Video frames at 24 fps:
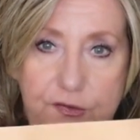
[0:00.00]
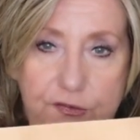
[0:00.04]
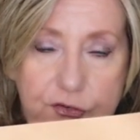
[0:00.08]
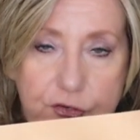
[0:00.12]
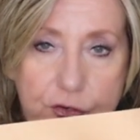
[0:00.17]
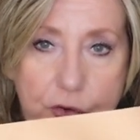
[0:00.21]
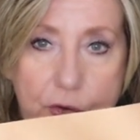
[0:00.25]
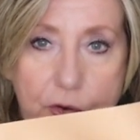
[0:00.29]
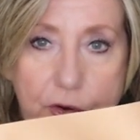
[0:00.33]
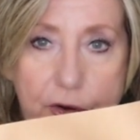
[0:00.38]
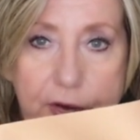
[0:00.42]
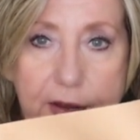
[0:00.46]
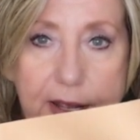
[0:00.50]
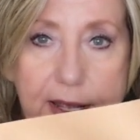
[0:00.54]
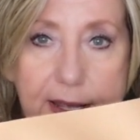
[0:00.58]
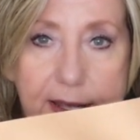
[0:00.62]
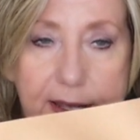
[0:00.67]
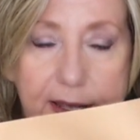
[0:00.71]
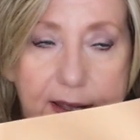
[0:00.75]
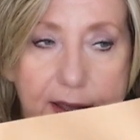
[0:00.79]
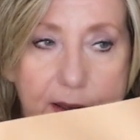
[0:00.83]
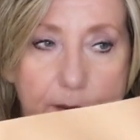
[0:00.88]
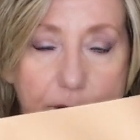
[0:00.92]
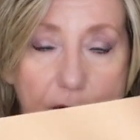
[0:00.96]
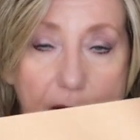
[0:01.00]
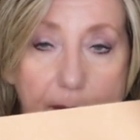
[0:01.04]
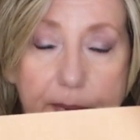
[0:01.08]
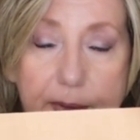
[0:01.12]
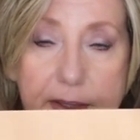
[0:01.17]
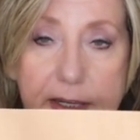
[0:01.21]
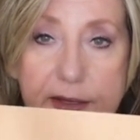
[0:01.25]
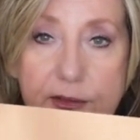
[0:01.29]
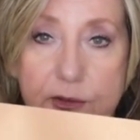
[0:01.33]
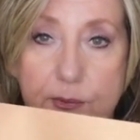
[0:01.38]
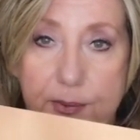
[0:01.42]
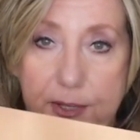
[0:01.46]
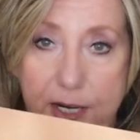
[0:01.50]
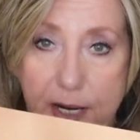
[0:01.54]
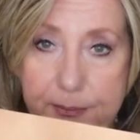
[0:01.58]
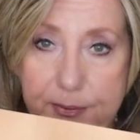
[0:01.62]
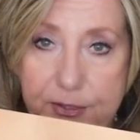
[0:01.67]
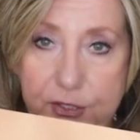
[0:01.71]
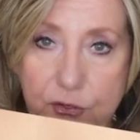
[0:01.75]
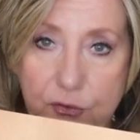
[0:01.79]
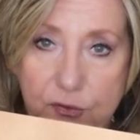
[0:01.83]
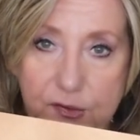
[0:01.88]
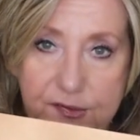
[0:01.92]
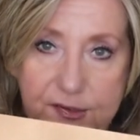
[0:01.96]
store, probably in the
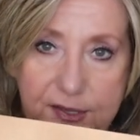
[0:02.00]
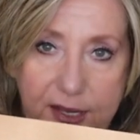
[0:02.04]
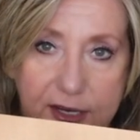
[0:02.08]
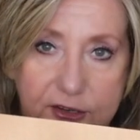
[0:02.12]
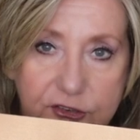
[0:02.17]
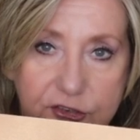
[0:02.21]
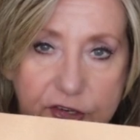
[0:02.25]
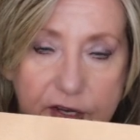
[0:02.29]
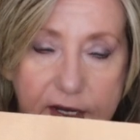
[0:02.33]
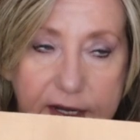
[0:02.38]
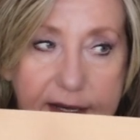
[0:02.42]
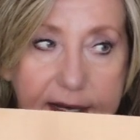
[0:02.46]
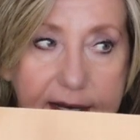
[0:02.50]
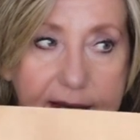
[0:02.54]
barbecue section.